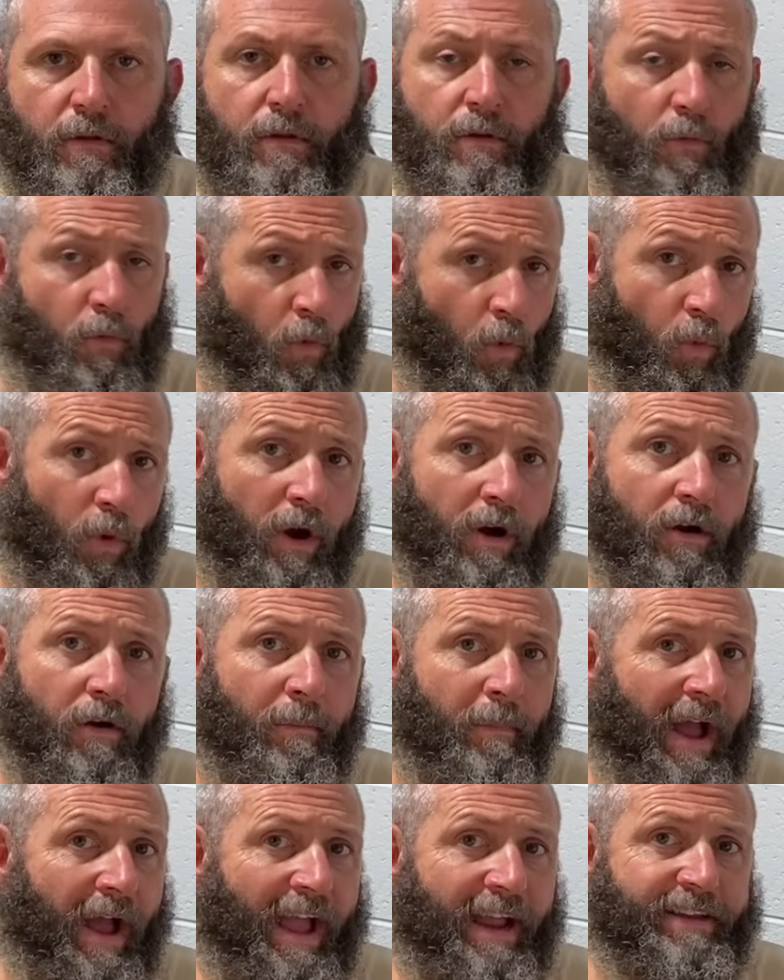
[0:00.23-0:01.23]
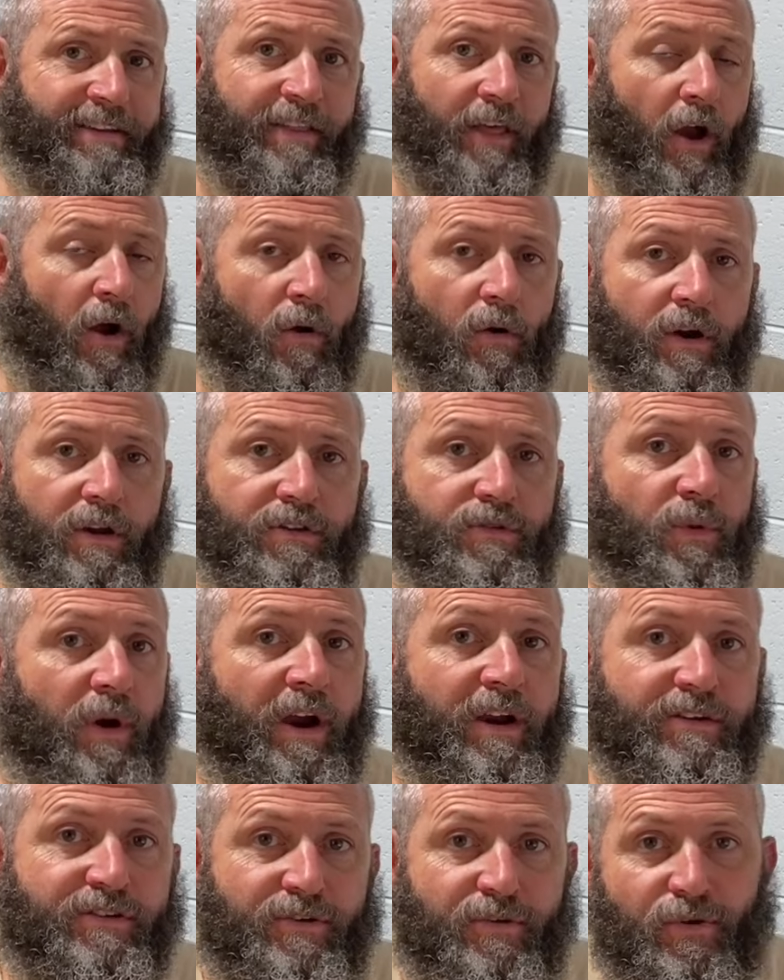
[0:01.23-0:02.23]
Welcome back to the Orange
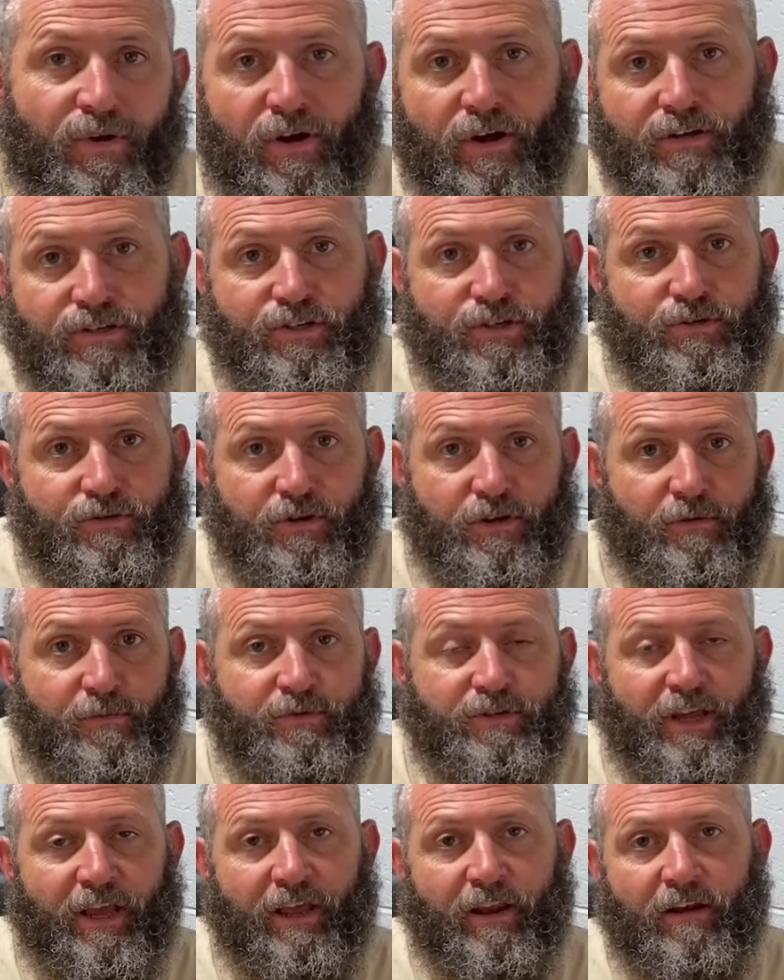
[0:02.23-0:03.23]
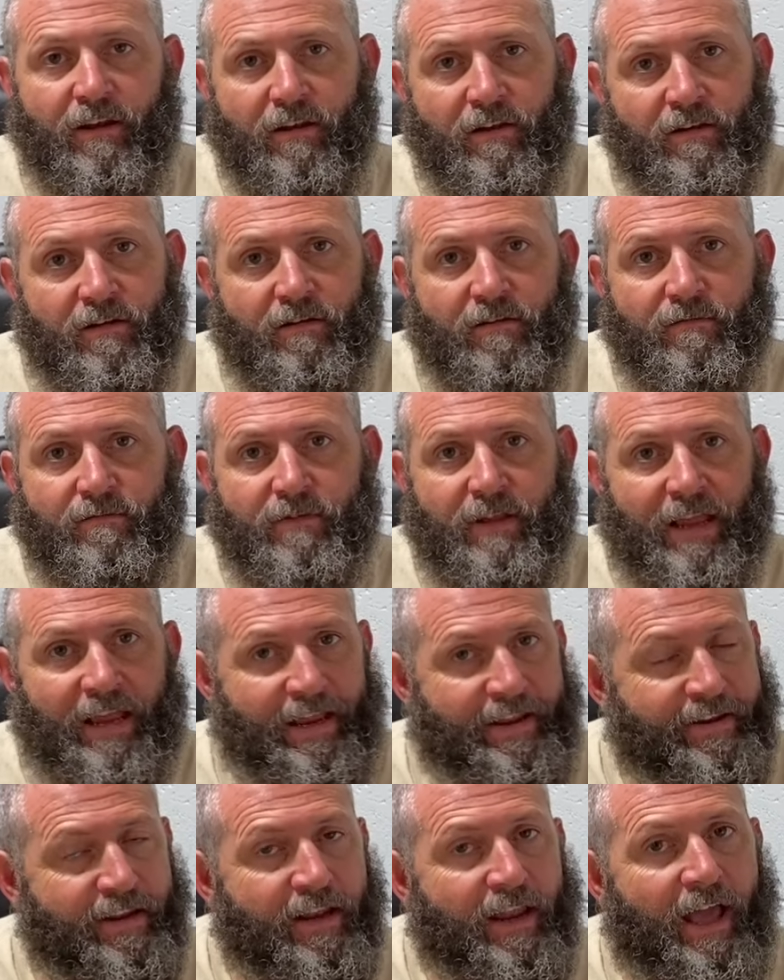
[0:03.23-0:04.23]
Wires Garage YouTube channel.
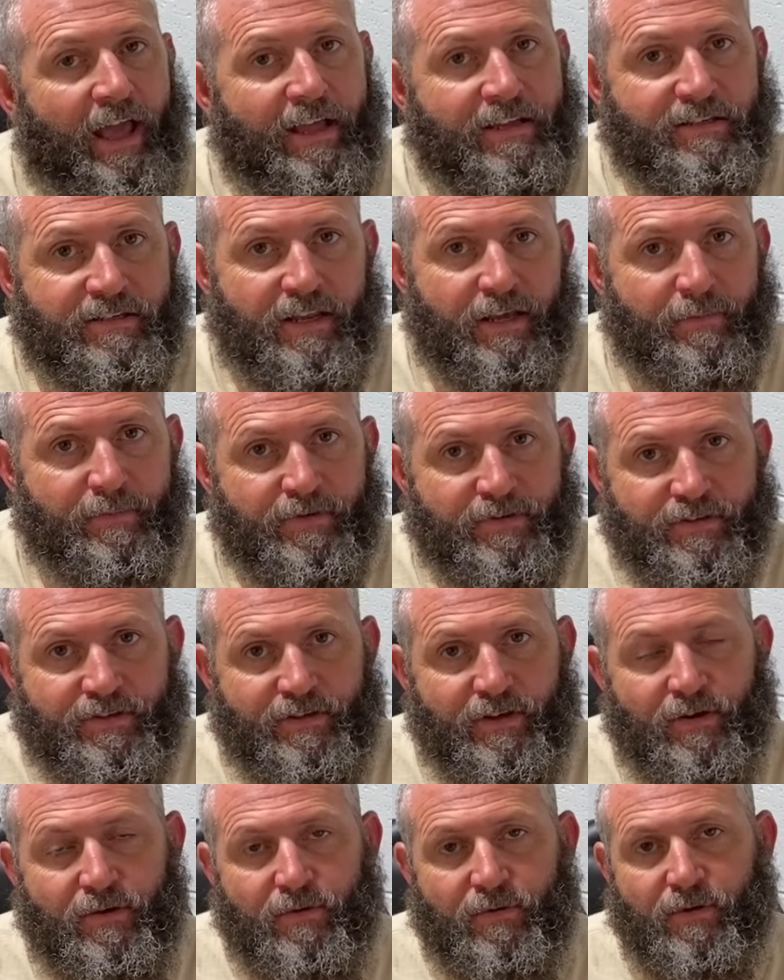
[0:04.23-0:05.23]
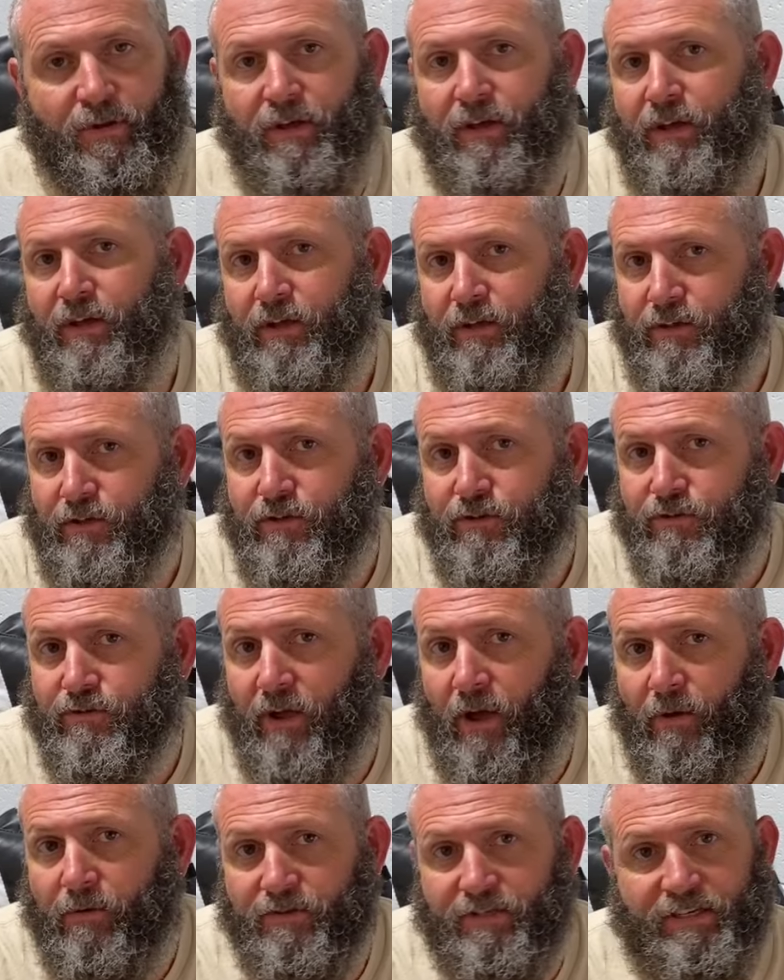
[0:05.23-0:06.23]
In the last episode, you saw us